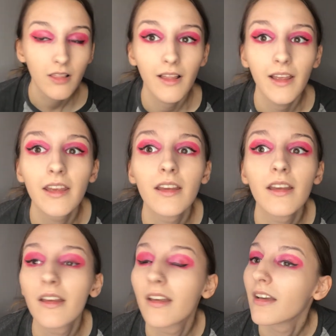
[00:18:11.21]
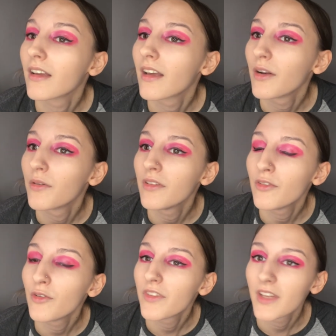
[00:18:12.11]
Like, I don't
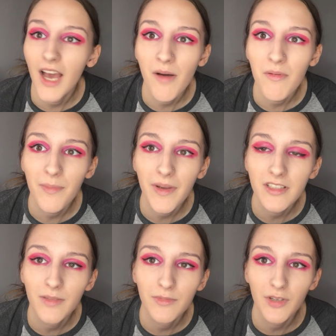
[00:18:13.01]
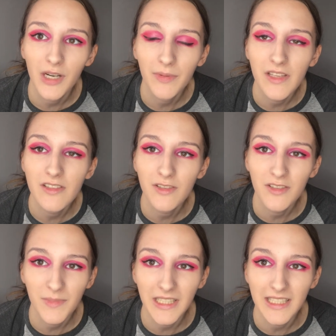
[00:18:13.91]
even know if the camera picks up. Sorry, please
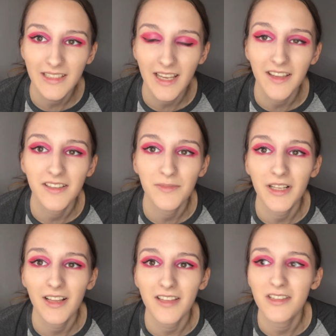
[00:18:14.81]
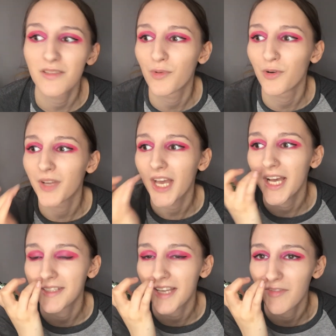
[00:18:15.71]
excuse my lazy eye because my glasses broke
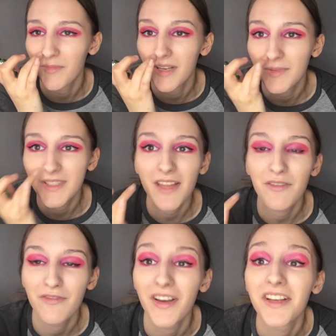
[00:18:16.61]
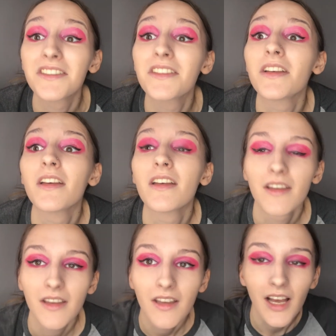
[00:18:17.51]
and I haven't been able to get them fixed.
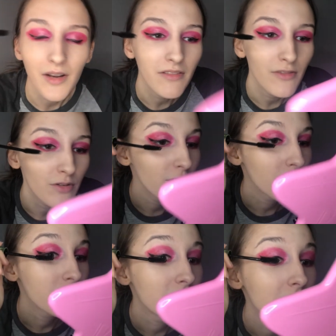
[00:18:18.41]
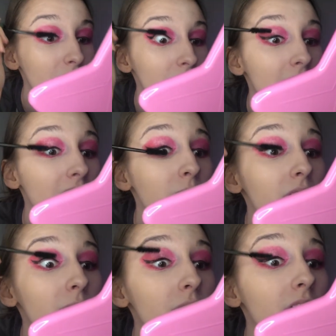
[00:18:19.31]
I don't even know if you can see it on
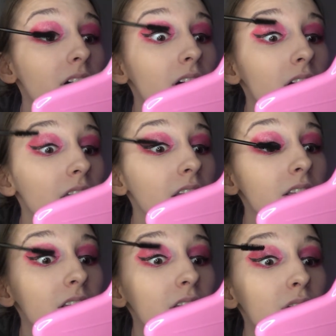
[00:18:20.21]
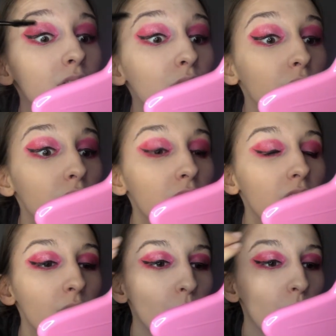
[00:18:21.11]
camera, but it's so good.
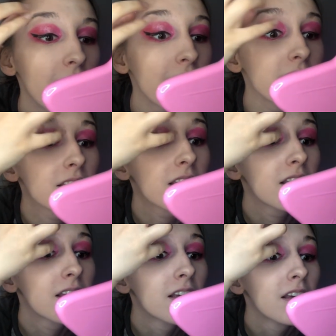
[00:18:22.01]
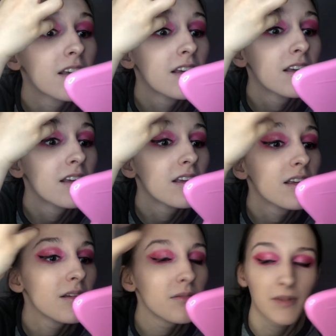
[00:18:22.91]
And why is like.
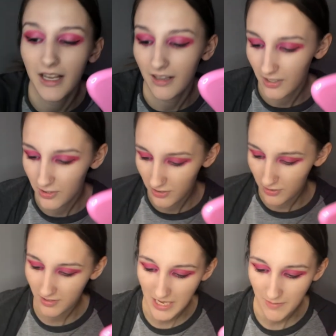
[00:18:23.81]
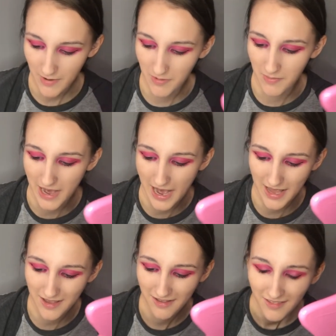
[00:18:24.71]
My eyelashes just came out of my
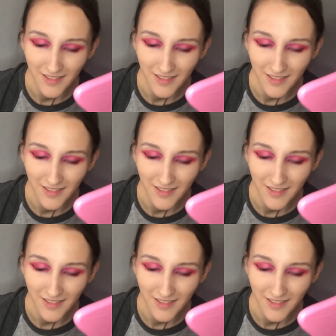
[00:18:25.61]
eye.